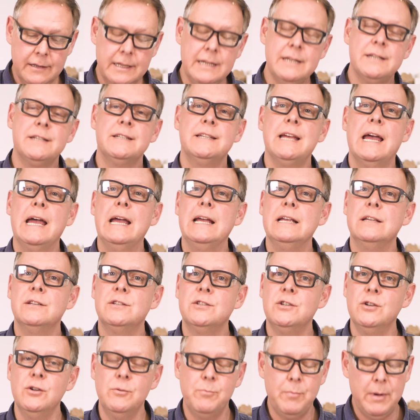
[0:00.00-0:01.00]
this set is
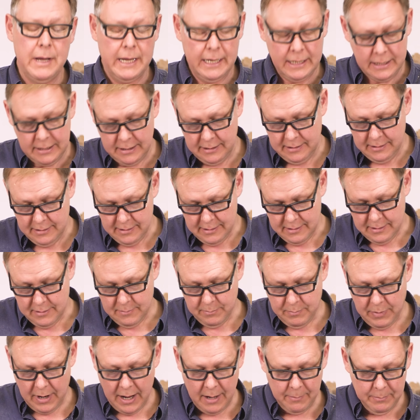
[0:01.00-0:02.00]
too big,
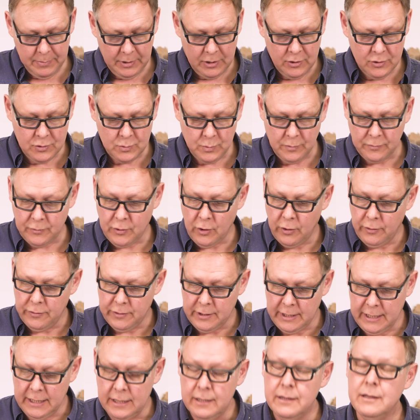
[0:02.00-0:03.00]
but because we've got
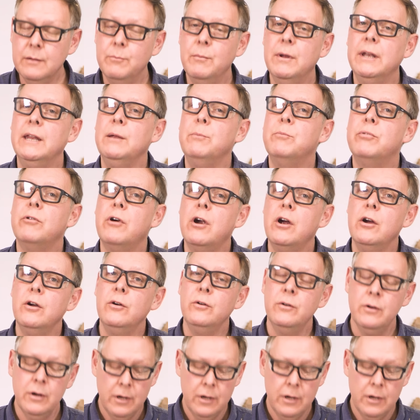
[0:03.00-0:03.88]
the MIDI Pro,